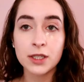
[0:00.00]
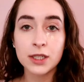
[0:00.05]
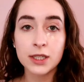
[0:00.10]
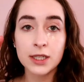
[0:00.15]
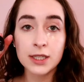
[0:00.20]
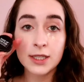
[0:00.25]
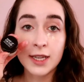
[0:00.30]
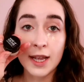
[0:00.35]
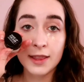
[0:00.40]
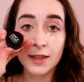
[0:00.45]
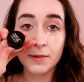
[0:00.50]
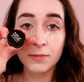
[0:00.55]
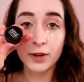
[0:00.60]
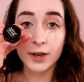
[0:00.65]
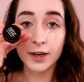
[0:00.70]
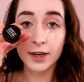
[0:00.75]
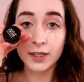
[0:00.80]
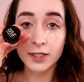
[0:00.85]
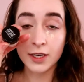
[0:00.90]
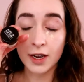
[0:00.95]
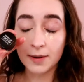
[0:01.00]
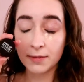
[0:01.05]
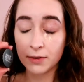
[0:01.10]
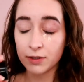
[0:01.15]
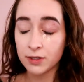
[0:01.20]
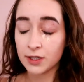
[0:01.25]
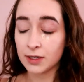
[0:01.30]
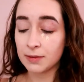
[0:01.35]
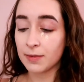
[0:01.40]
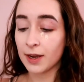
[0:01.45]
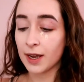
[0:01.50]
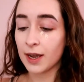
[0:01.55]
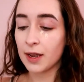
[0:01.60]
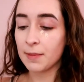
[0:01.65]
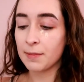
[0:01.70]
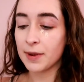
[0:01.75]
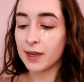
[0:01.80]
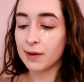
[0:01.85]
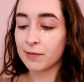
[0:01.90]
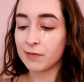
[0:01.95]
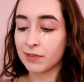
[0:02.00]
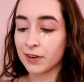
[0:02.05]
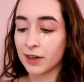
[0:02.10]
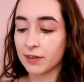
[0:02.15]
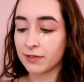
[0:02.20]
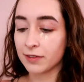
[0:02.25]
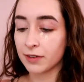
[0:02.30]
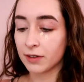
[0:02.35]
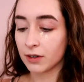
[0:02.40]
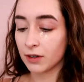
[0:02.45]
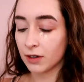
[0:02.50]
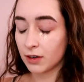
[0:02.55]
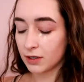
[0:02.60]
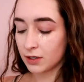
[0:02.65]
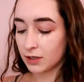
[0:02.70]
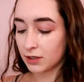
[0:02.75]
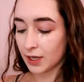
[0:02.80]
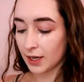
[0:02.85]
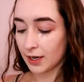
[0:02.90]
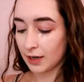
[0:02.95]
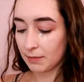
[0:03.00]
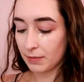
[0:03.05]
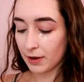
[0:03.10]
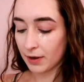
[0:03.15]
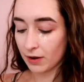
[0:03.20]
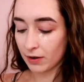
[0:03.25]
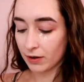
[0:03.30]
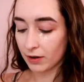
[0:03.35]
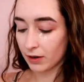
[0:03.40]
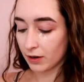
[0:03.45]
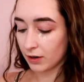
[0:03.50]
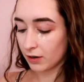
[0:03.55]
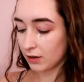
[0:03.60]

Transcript: going to set them one at a time using my Makeup Forever setting powder.